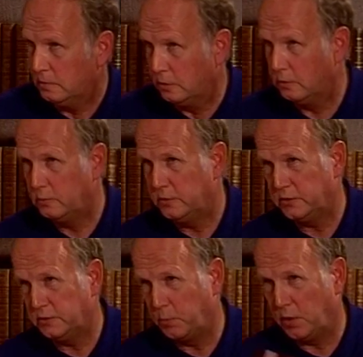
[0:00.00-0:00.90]

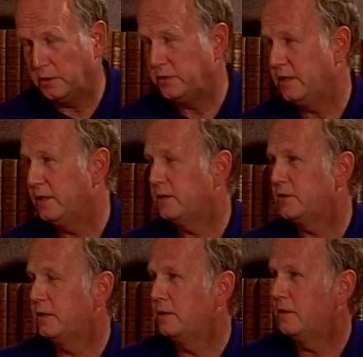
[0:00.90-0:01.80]
there's the
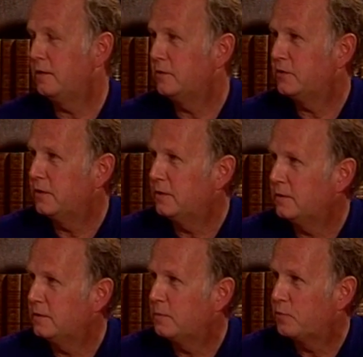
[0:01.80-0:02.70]
politics, and then there's
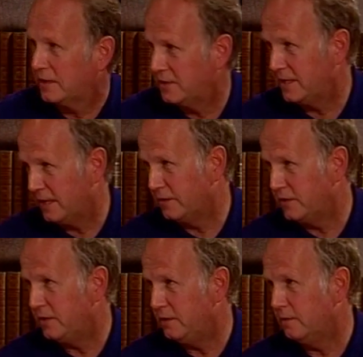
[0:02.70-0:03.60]
the
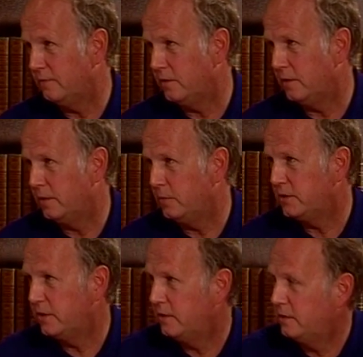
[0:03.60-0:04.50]
practicality of the
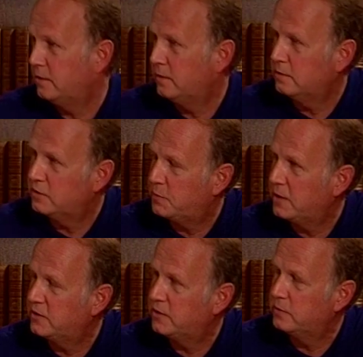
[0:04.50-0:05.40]
limited
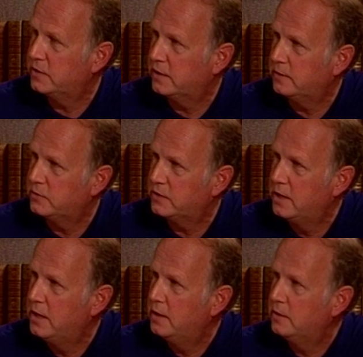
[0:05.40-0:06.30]
space sometimes
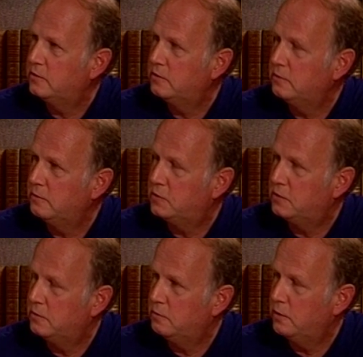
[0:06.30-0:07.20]
to
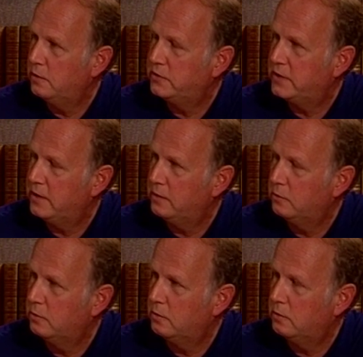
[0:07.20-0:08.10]
do roads
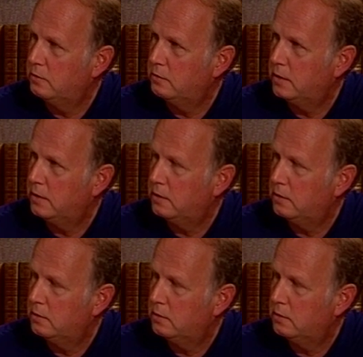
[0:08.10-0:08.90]
there, or?